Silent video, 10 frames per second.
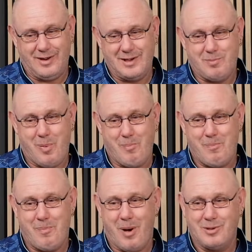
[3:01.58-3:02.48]
this
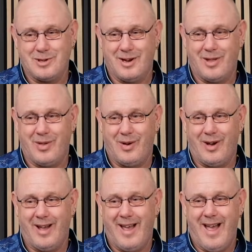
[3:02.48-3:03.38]
post, and I
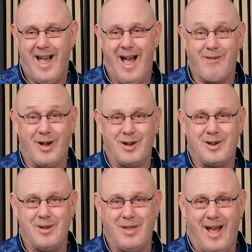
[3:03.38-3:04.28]
thought, I've got to
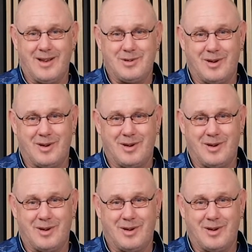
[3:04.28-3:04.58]
do that. So